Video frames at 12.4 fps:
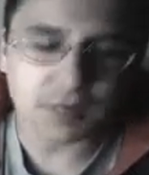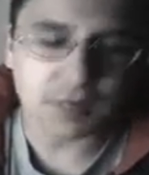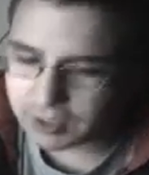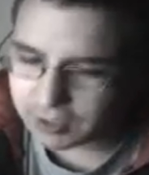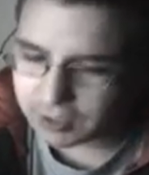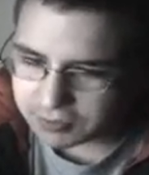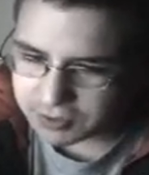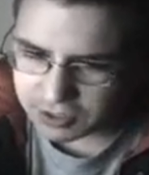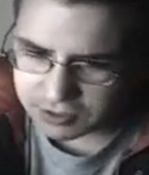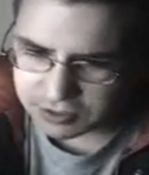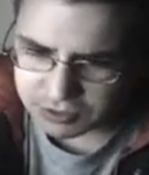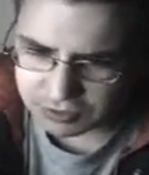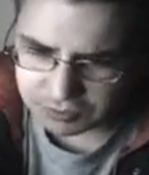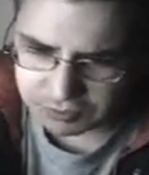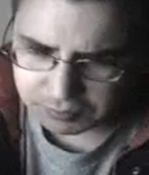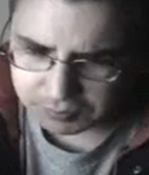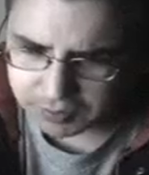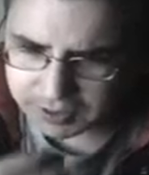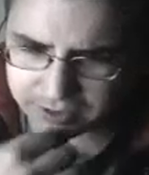That was also a
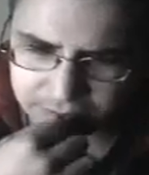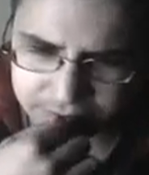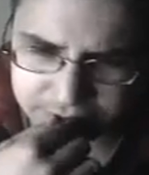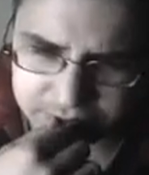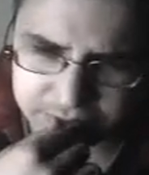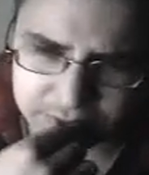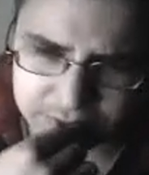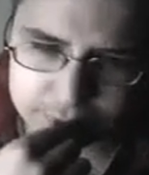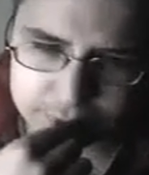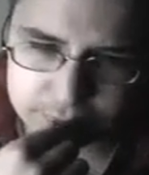way of a